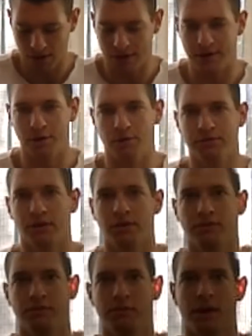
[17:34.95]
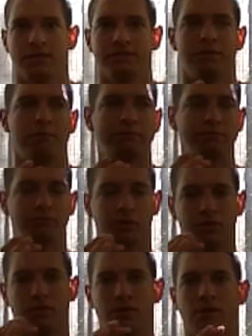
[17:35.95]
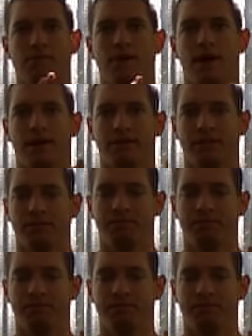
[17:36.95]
And you know, sour cream has, especially non-fat, has